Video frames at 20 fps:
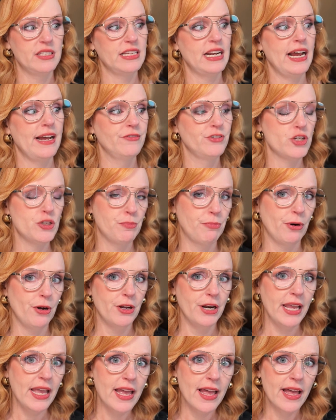that I've just
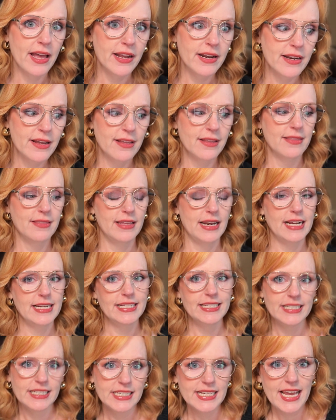brought in that I
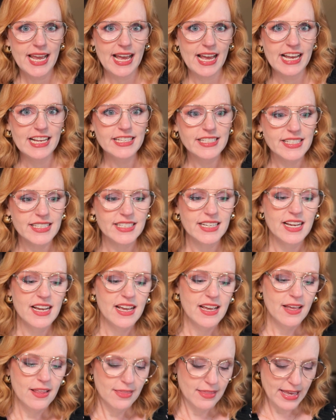need to test
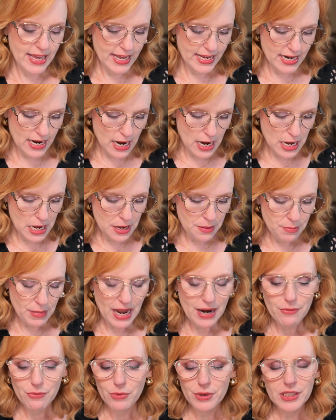that
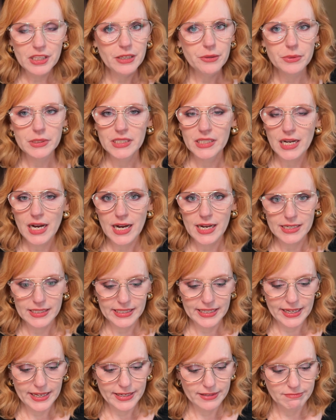I really would not
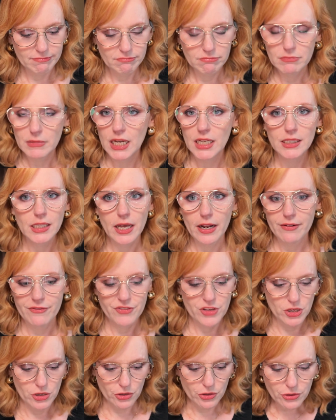get a lot
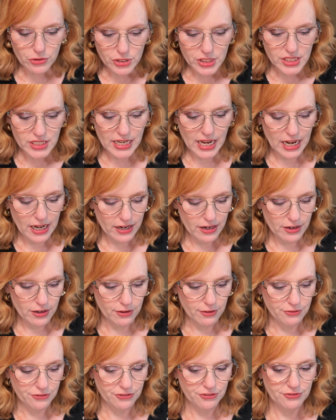of use out
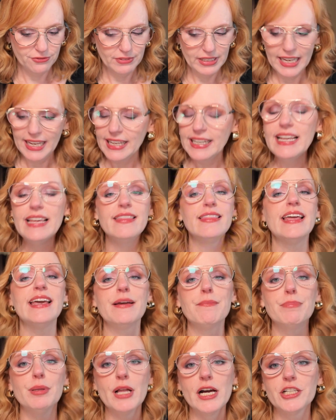of
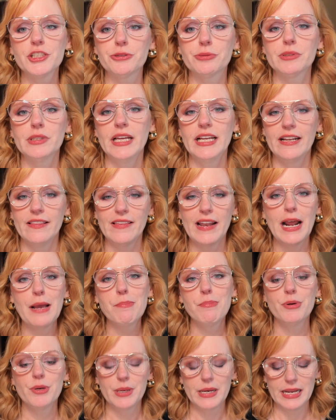anything blush related that I
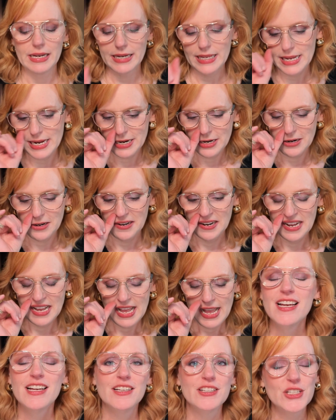put in here.
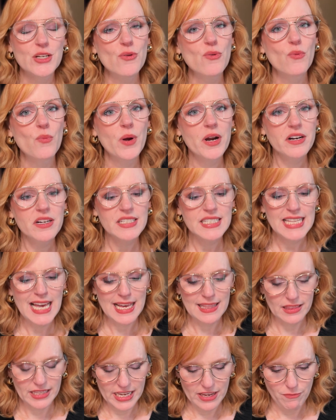So where does
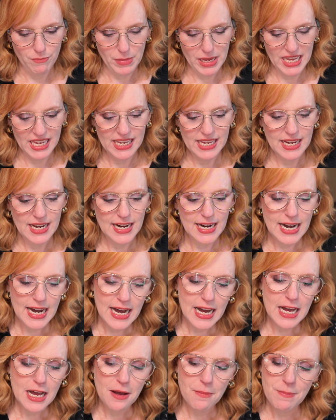that leave me?
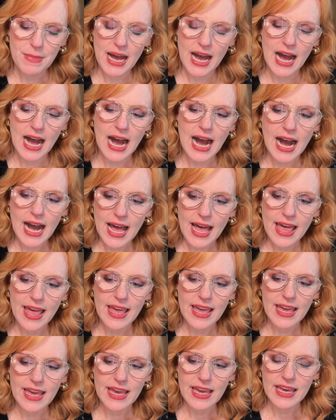
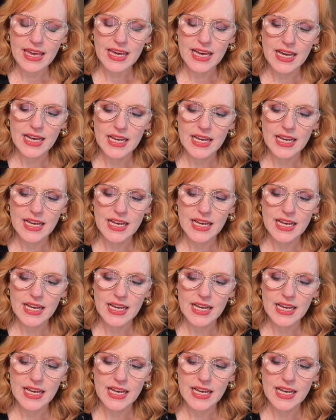I